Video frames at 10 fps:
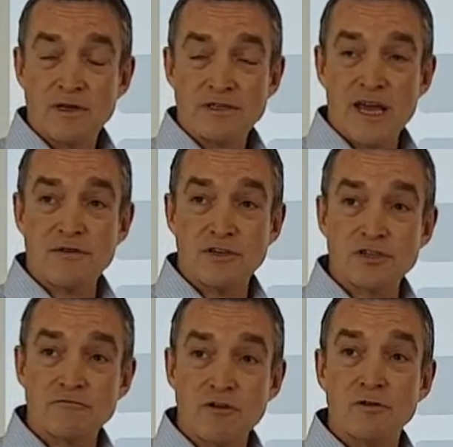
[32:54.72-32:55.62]
to have a
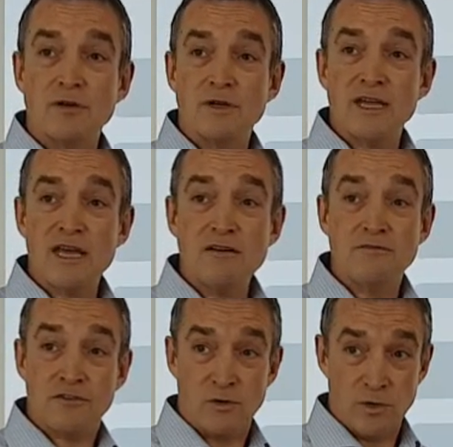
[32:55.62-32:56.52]
strong
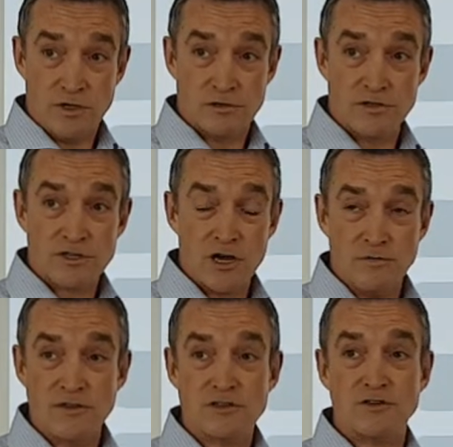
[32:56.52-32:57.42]
influence
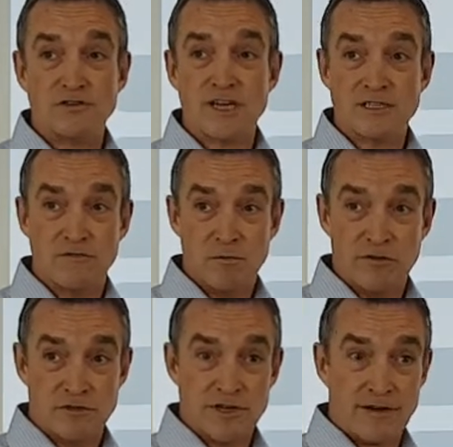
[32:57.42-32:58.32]
over the success of the
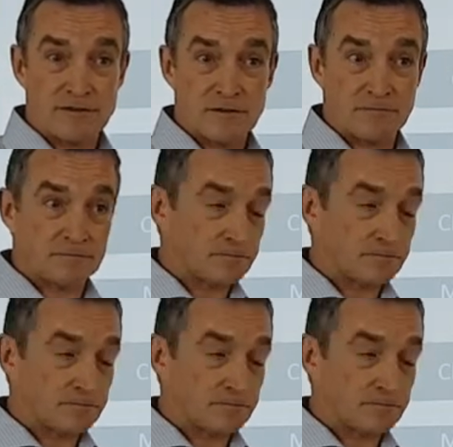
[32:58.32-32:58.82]
project.